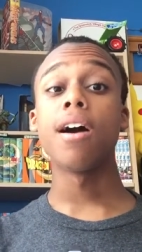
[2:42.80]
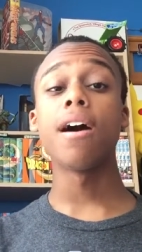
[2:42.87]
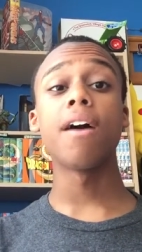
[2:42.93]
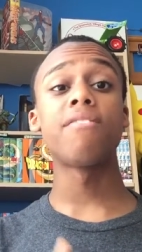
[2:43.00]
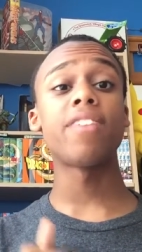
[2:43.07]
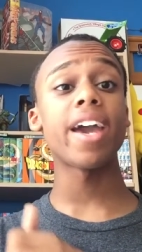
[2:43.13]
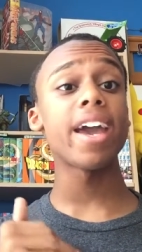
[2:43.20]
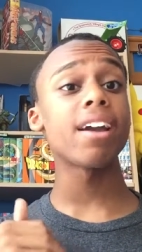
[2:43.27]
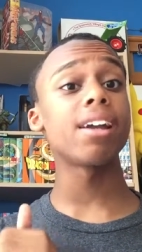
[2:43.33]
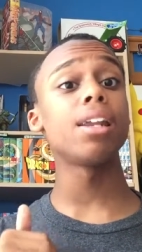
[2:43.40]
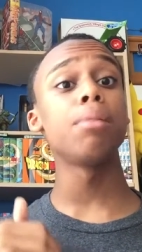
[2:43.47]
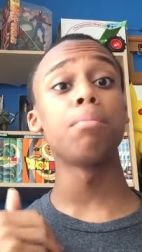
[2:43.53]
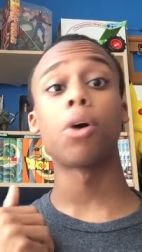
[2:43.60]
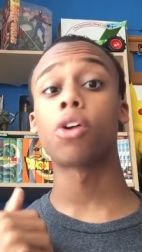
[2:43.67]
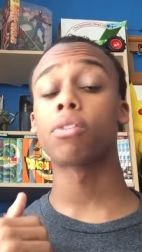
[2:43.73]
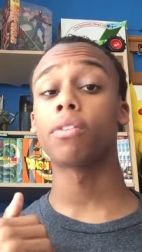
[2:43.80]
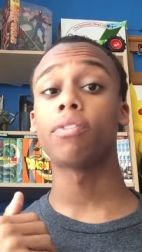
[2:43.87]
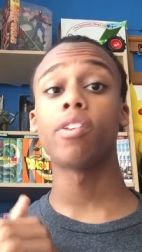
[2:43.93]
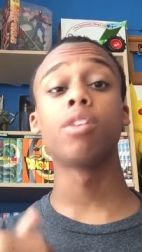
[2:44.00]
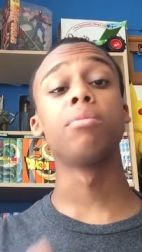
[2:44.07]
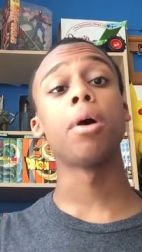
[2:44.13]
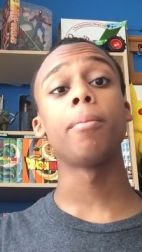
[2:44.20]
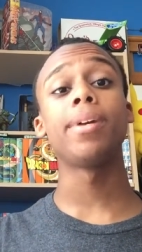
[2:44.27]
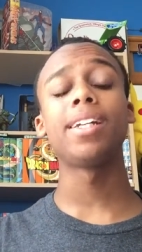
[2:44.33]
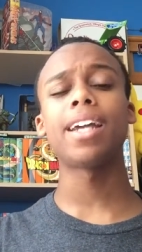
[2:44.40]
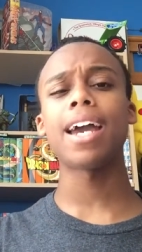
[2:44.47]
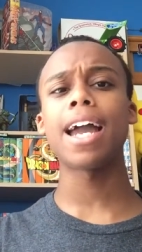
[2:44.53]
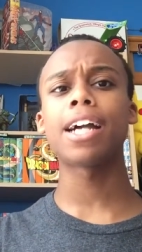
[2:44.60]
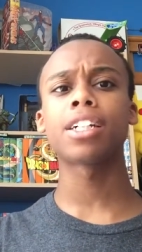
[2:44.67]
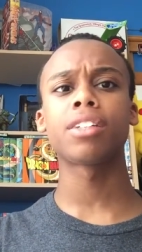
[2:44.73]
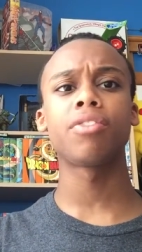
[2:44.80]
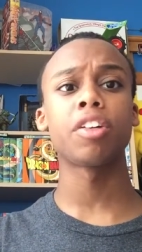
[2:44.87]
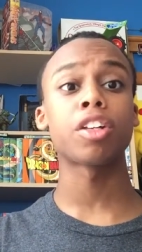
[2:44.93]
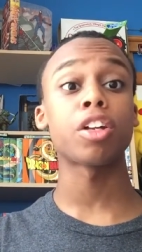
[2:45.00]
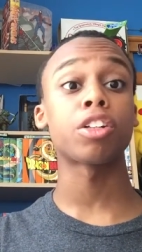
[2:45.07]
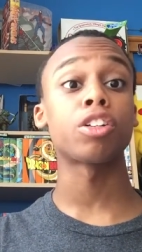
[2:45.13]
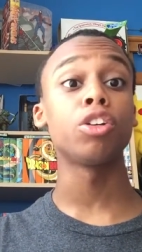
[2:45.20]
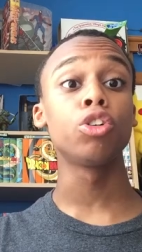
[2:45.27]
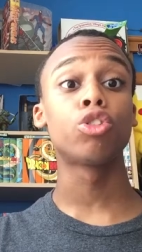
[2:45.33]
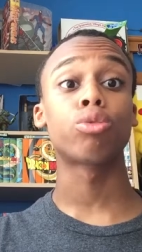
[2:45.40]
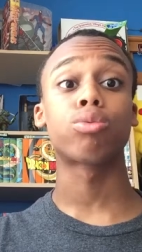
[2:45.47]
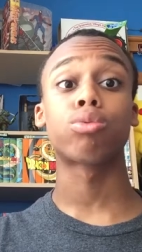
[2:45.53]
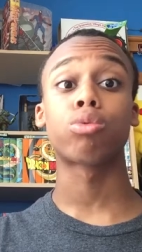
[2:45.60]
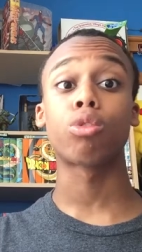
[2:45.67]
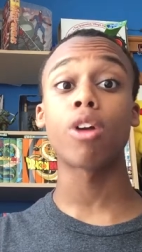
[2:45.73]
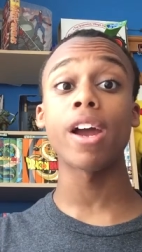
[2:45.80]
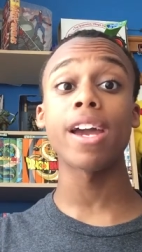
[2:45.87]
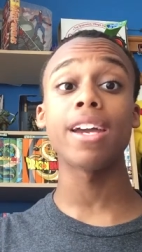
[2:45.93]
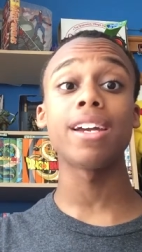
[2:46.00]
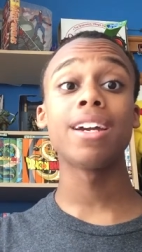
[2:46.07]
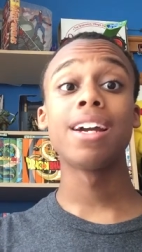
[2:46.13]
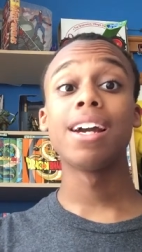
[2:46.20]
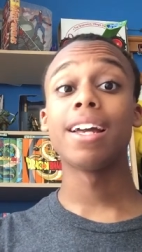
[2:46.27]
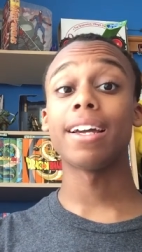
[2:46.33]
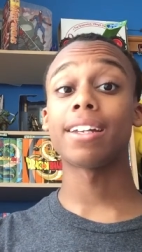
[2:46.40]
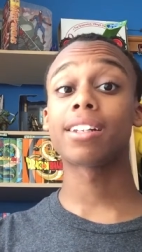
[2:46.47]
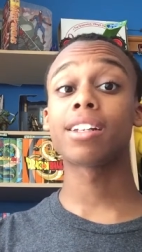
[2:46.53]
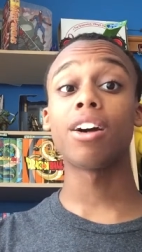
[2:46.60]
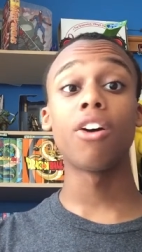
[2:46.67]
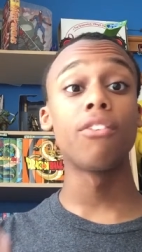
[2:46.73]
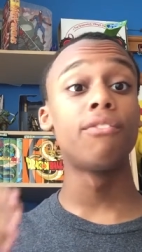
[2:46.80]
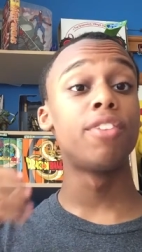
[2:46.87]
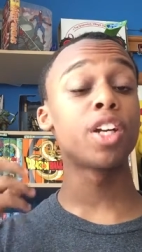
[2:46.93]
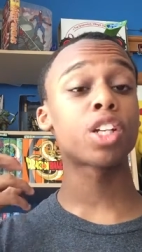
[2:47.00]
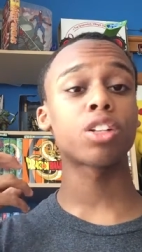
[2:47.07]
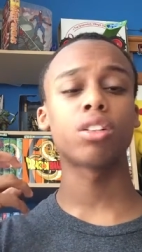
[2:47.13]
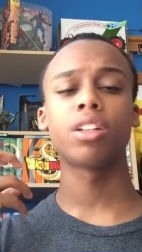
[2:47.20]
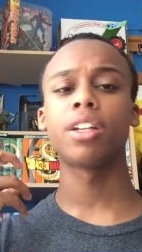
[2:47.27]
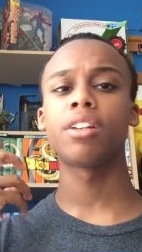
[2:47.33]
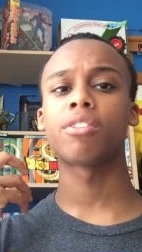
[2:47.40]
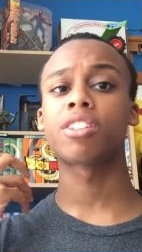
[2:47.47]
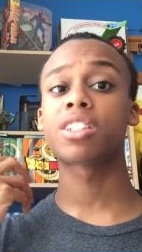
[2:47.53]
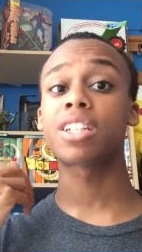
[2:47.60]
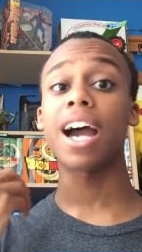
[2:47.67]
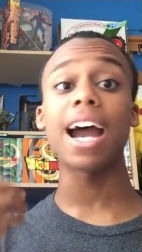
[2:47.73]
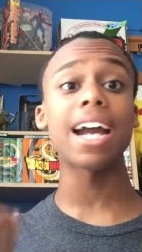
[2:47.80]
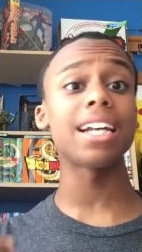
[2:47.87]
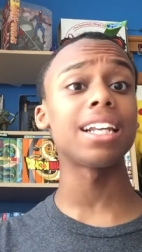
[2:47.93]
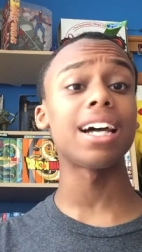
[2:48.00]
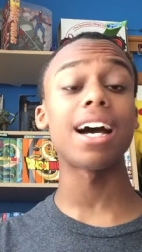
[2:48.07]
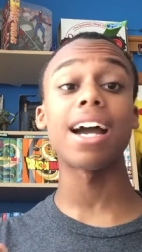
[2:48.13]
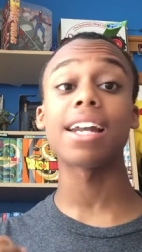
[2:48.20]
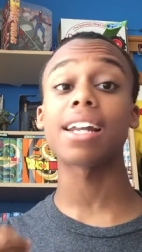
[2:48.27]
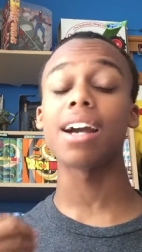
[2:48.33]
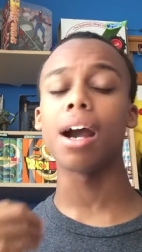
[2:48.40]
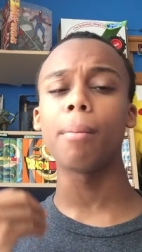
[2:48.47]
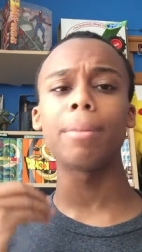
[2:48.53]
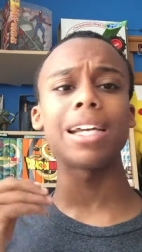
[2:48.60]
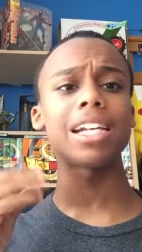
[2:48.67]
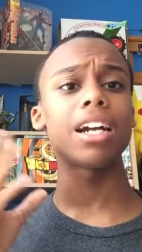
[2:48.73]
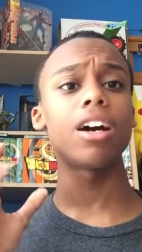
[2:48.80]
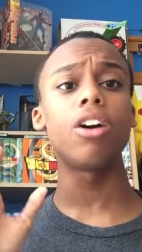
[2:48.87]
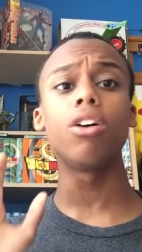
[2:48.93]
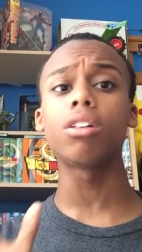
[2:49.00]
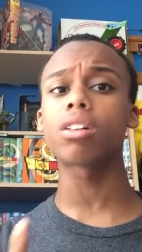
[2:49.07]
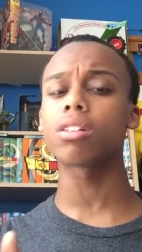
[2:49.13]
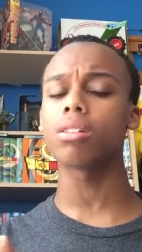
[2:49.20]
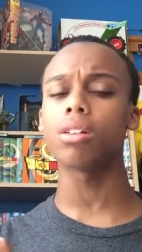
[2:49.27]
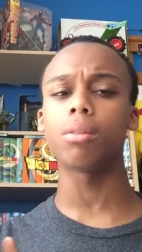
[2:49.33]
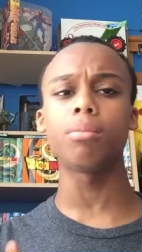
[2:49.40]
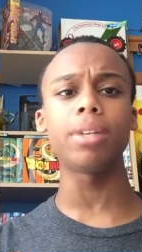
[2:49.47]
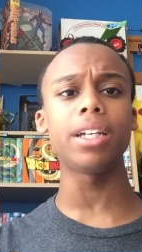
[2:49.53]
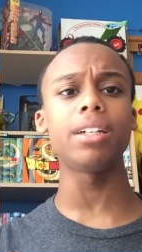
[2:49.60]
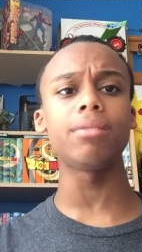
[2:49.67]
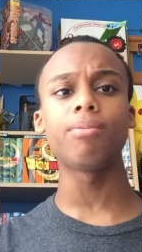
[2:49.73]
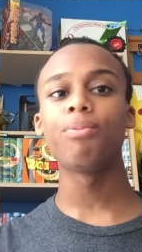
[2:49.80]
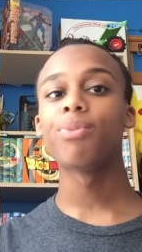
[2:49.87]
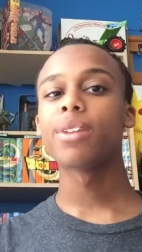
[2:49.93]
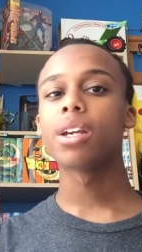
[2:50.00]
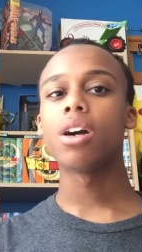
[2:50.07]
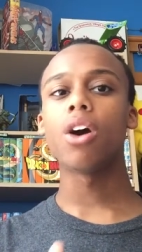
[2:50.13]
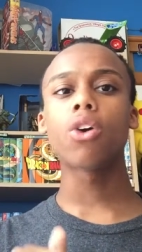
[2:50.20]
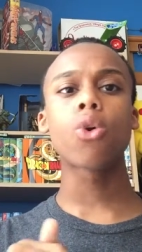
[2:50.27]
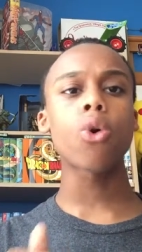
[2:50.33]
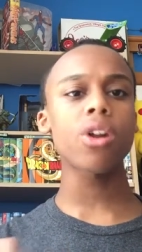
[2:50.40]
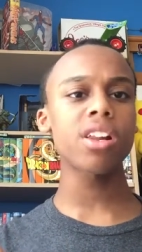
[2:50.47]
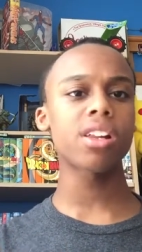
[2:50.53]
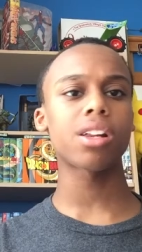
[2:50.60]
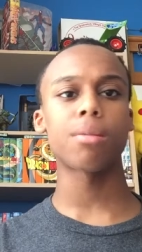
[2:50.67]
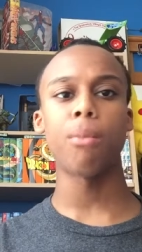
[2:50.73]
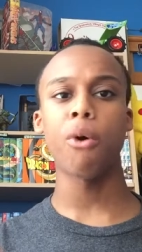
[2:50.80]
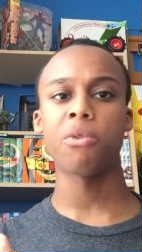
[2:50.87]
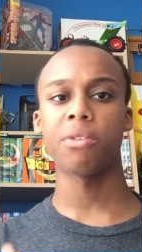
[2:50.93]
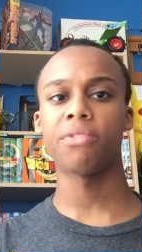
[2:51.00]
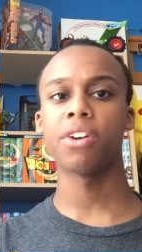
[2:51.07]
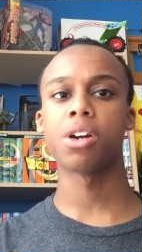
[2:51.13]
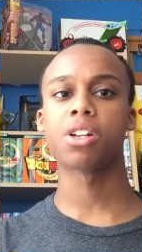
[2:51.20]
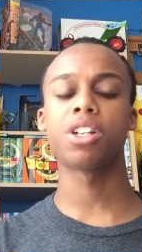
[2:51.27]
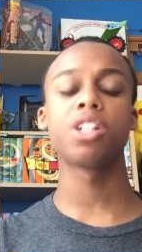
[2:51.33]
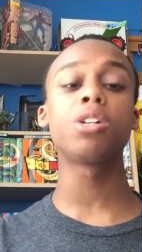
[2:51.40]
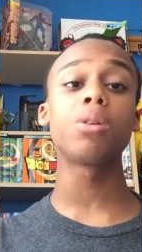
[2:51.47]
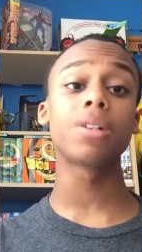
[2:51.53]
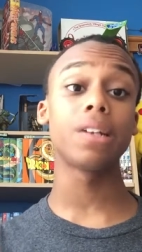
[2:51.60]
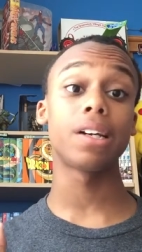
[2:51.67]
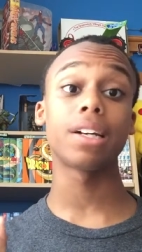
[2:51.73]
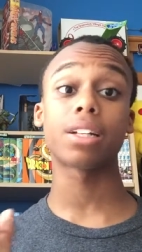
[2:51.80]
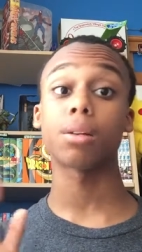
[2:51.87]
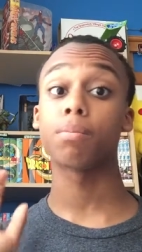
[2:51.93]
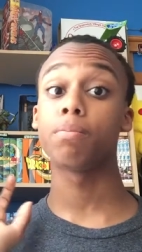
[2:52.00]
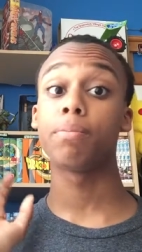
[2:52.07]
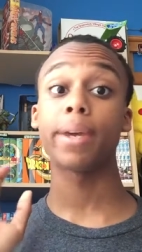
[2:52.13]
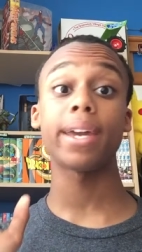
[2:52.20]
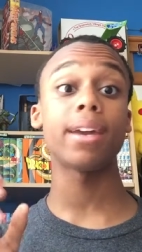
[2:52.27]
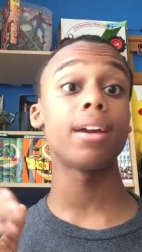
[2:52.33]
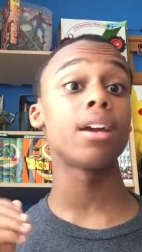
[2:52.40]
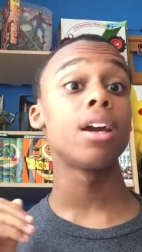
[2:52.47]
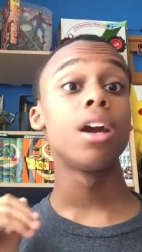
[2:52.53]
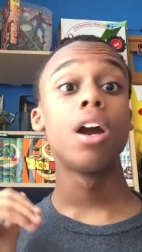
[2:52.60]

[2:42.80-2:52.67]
of any Marvel film. I mean, the action films are so great and so visually stylized. I mean, also, I mean, of course it's a Marvel film because you know it get some big,